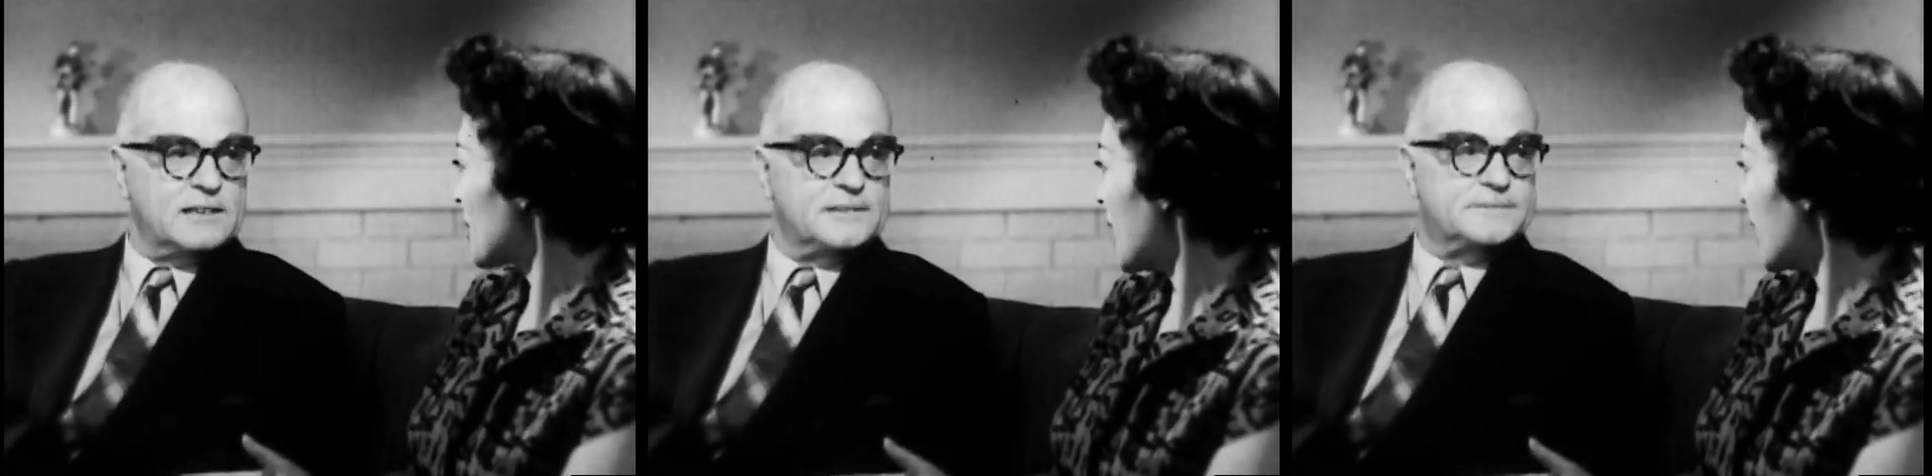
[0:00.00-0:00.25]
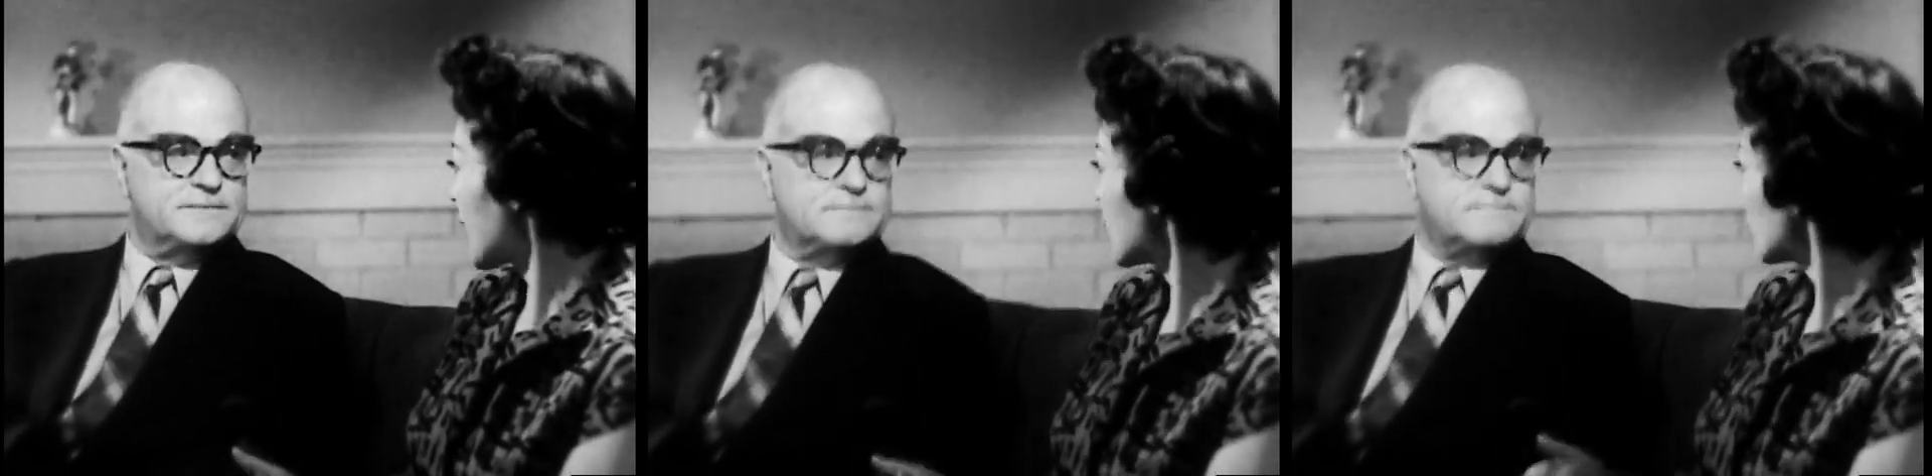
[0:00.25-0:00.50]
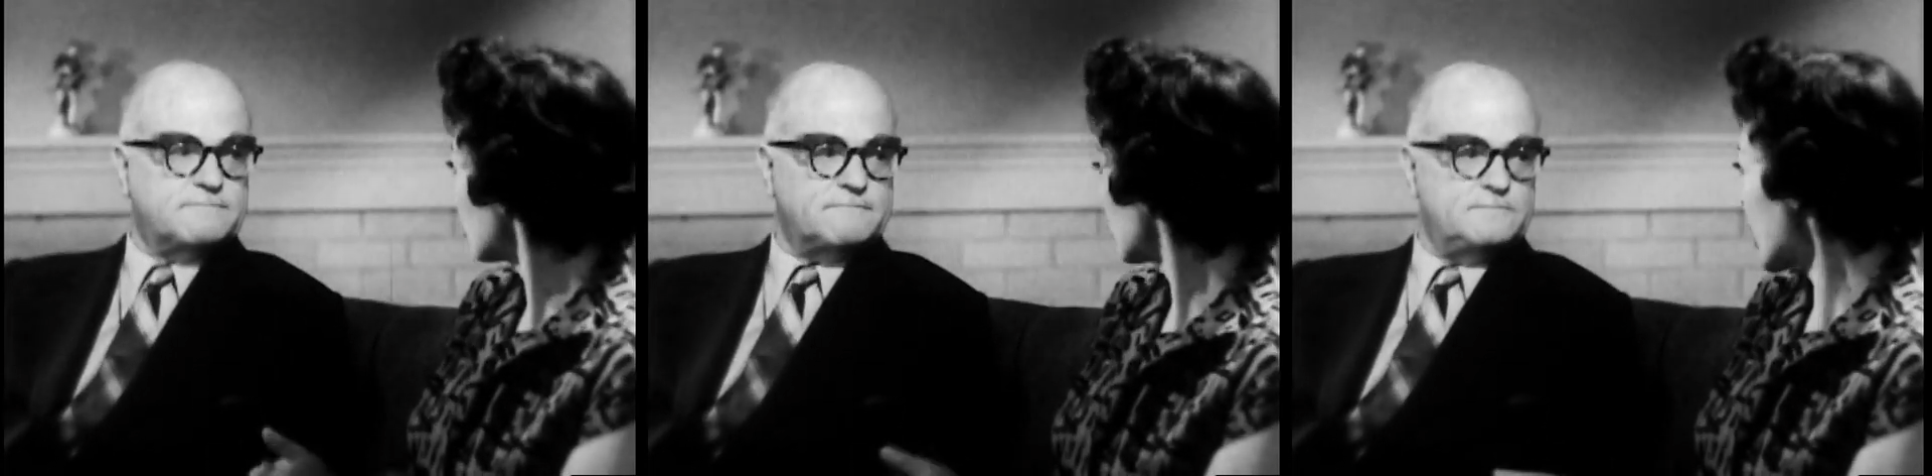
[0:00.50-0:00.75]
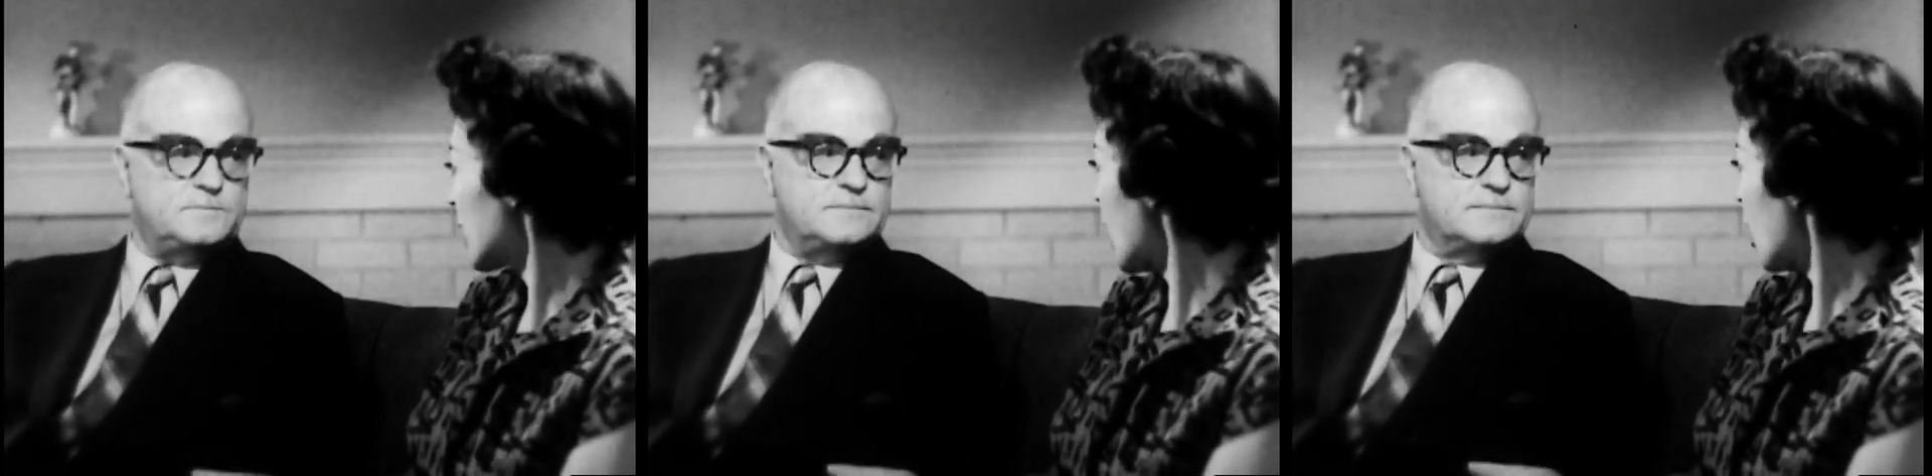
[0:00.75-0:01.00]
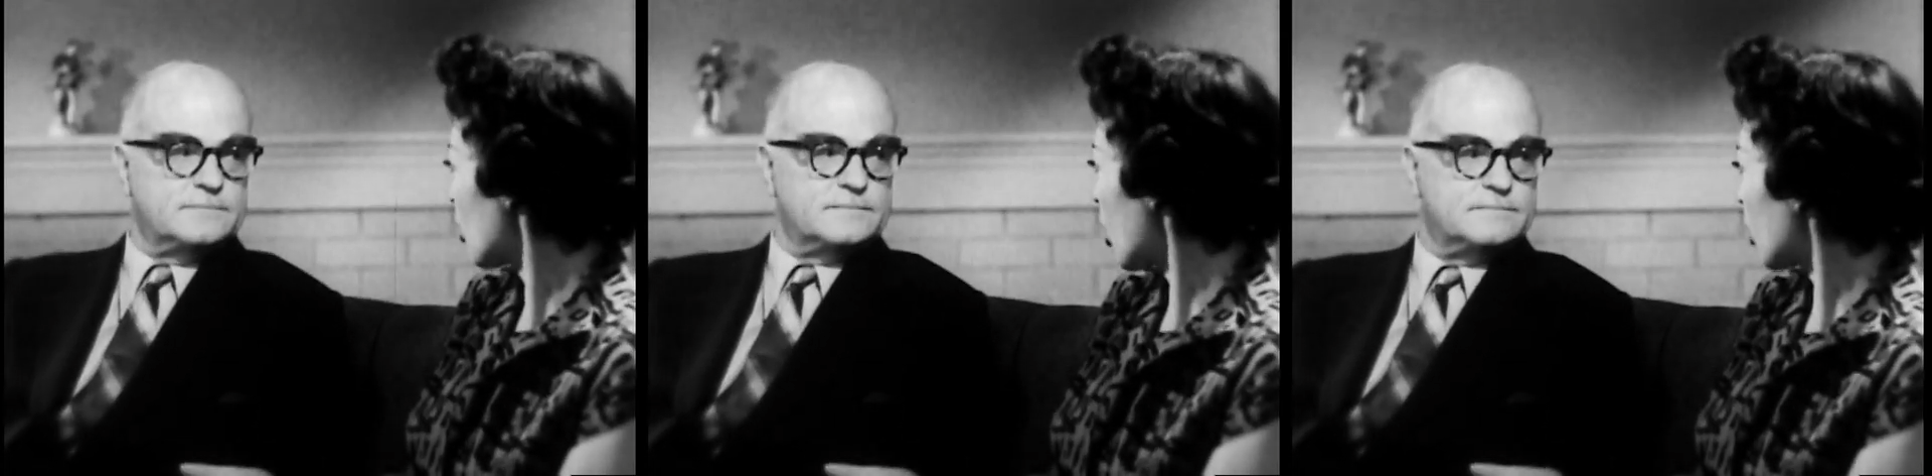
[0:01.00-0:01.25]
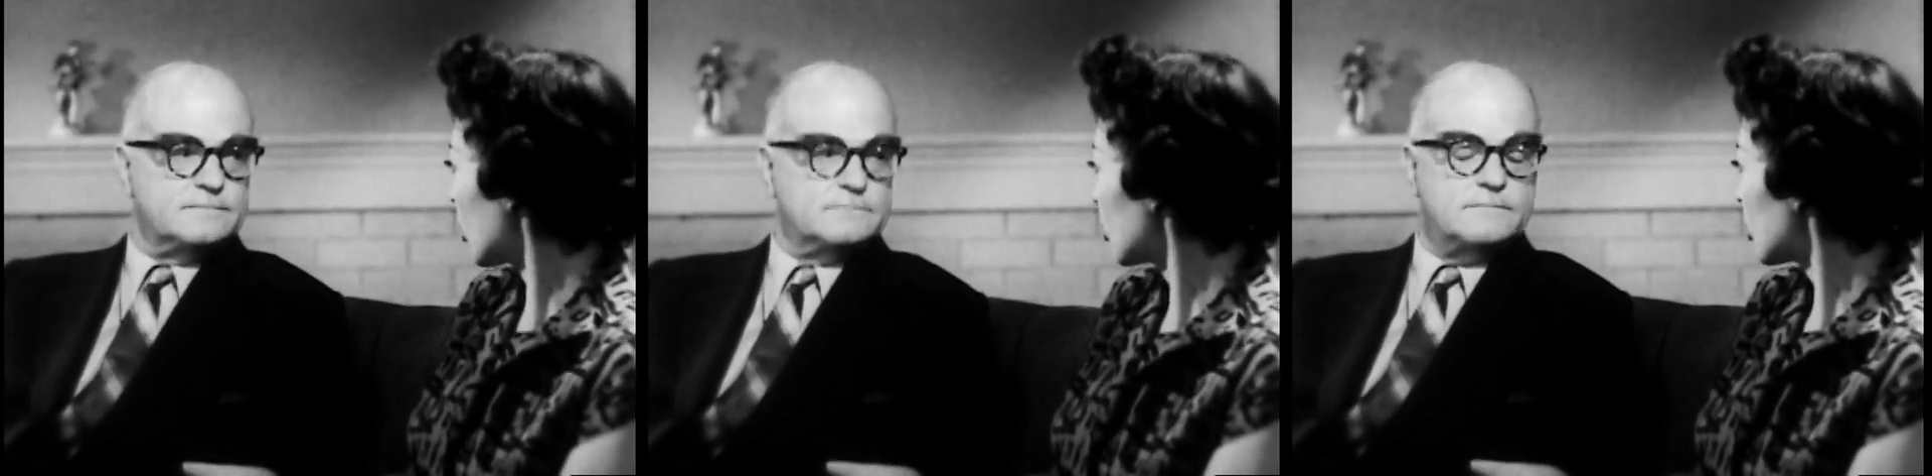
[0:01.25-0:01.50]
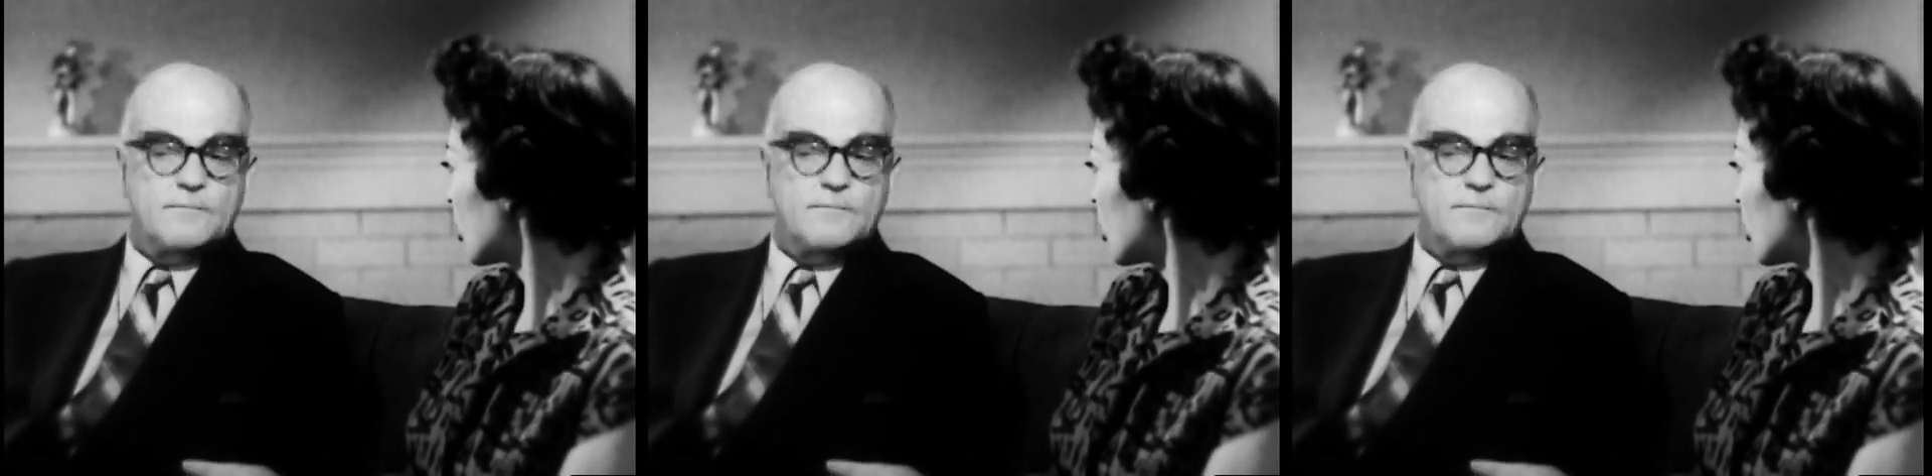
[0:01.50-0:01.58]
play, and it ran how long?